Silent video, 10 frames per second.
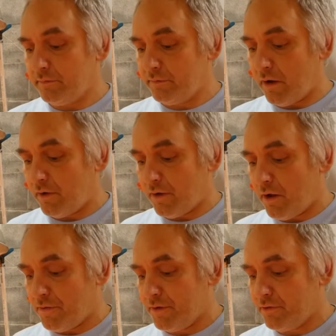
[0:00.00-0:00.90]

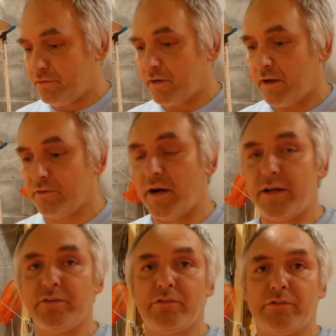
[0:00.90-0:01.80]
all these
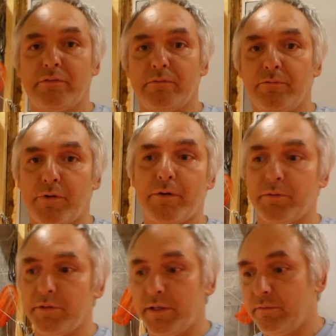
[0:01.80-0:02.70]
drains
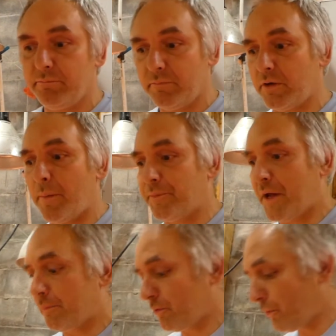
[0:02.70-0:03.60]
frequently, a couple
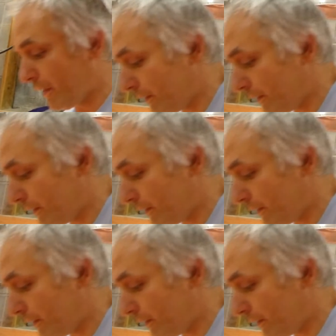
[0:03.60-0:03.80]
times a week.